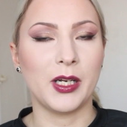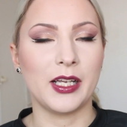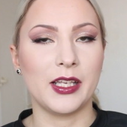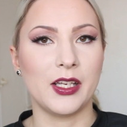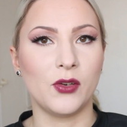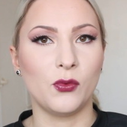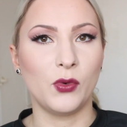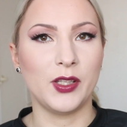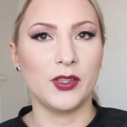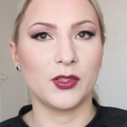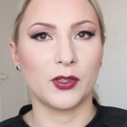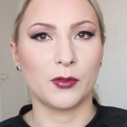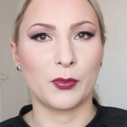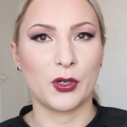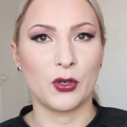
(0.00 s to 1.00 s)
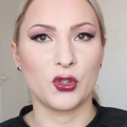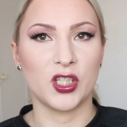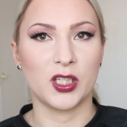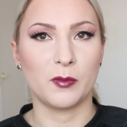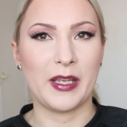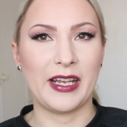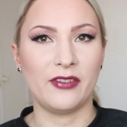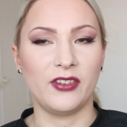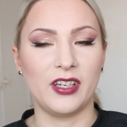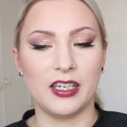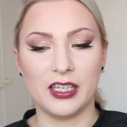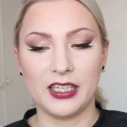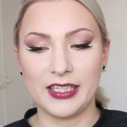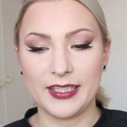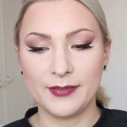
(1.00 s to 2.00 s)
by Winter project pan
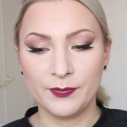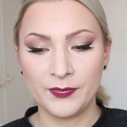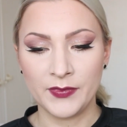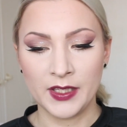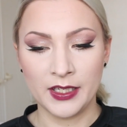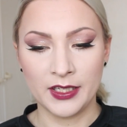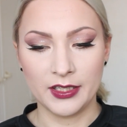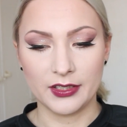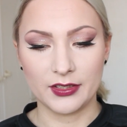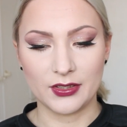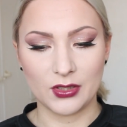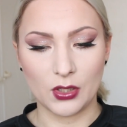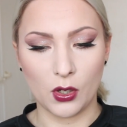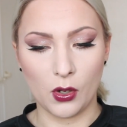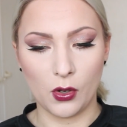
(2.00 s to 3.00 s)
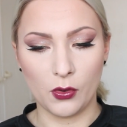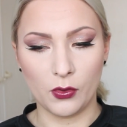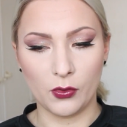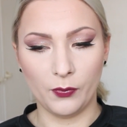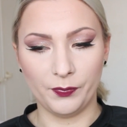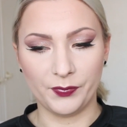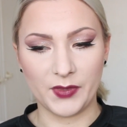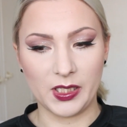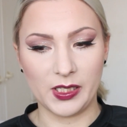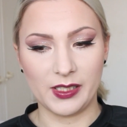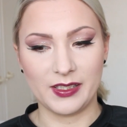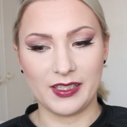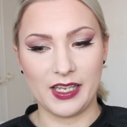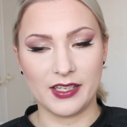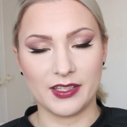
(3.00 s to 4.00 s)
finale. So
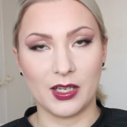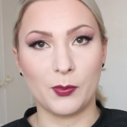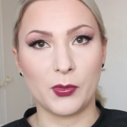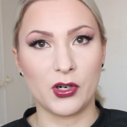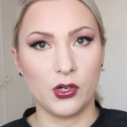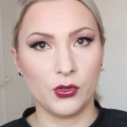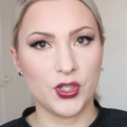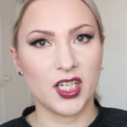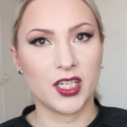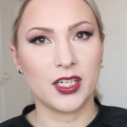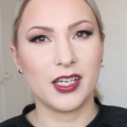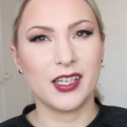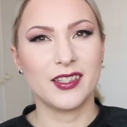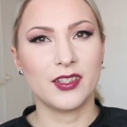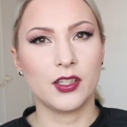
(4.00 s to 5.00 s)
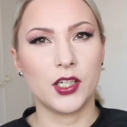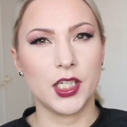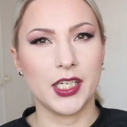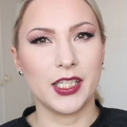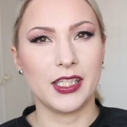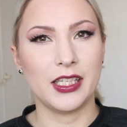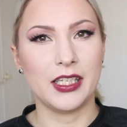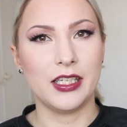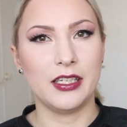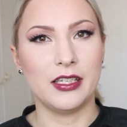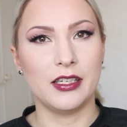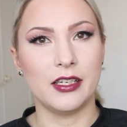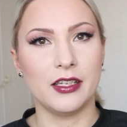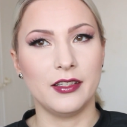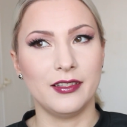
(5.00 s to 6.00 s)
this is a project I started
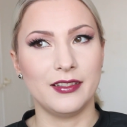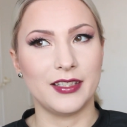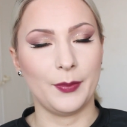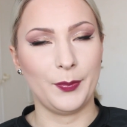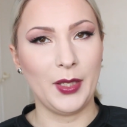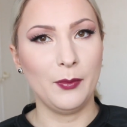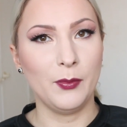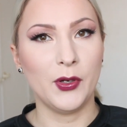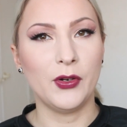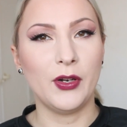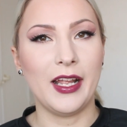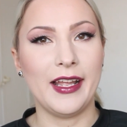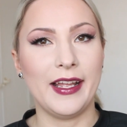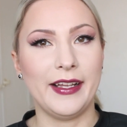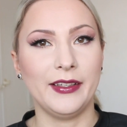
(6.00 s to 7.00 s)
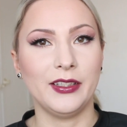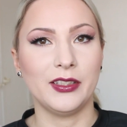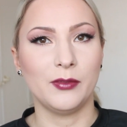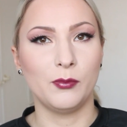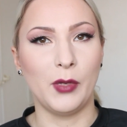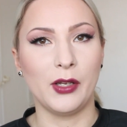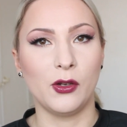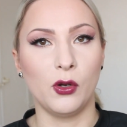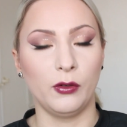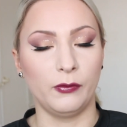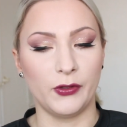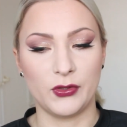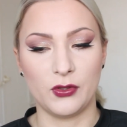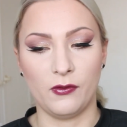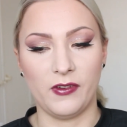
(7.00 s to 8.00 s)
in September and my goal
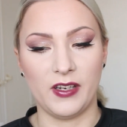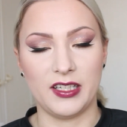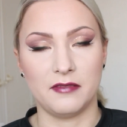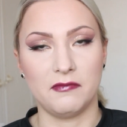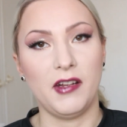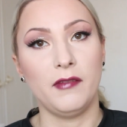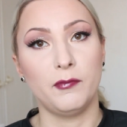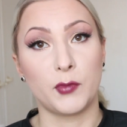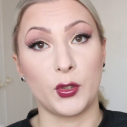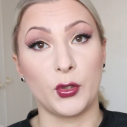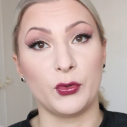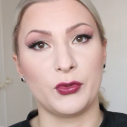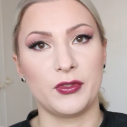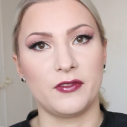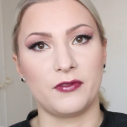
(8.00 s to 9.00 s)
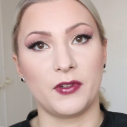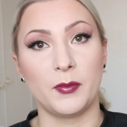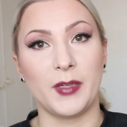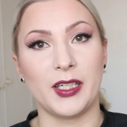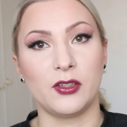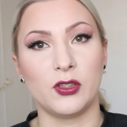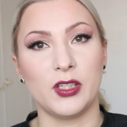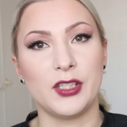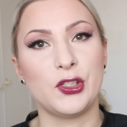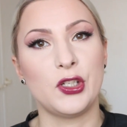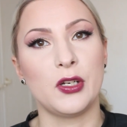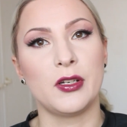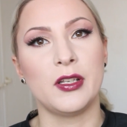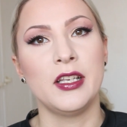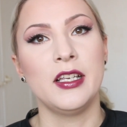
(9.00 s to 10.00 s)
was to finish 5 products from my
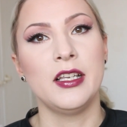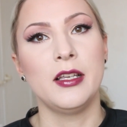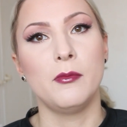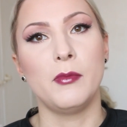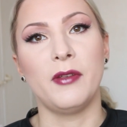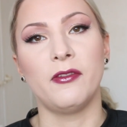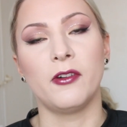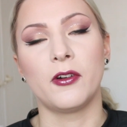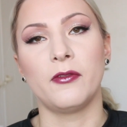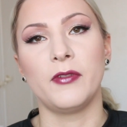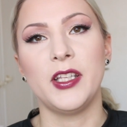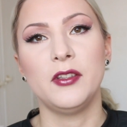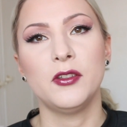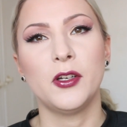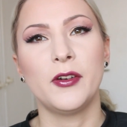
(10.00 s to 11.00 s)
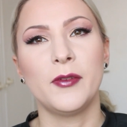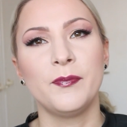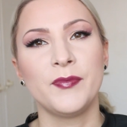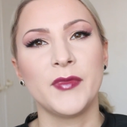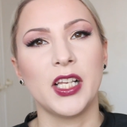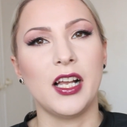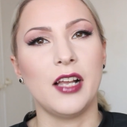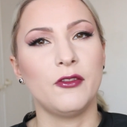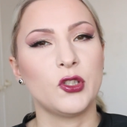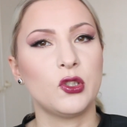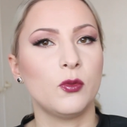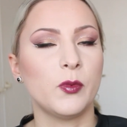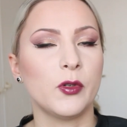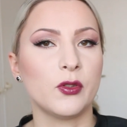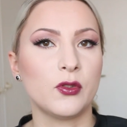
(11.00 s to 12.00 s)
collection before winter. I was
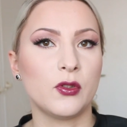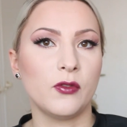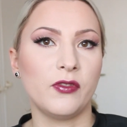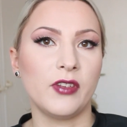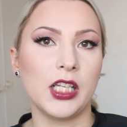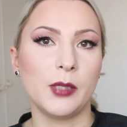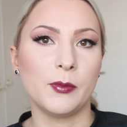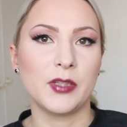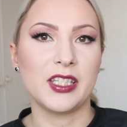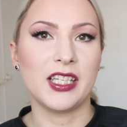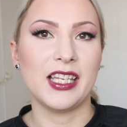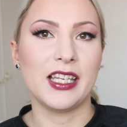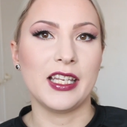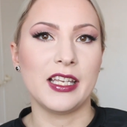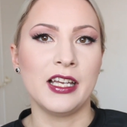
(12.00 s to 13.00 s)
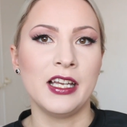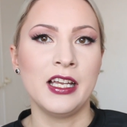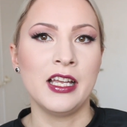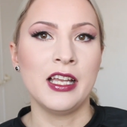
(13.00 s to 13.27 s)
supposed to film the